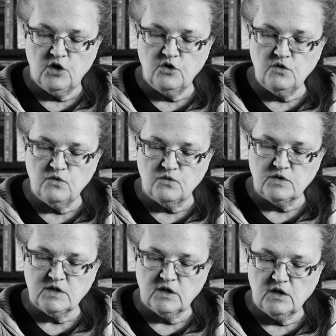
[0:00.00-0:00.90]

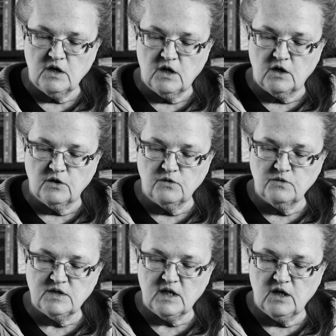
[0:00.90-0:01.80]
News,
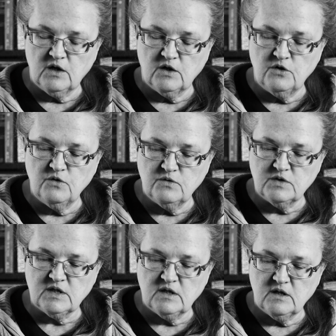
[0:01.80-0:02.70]
lose,
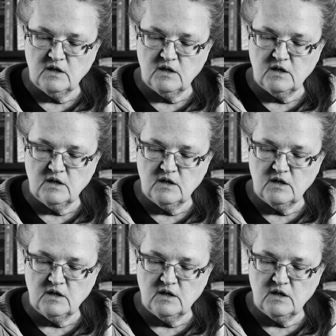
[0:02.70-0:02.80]
news,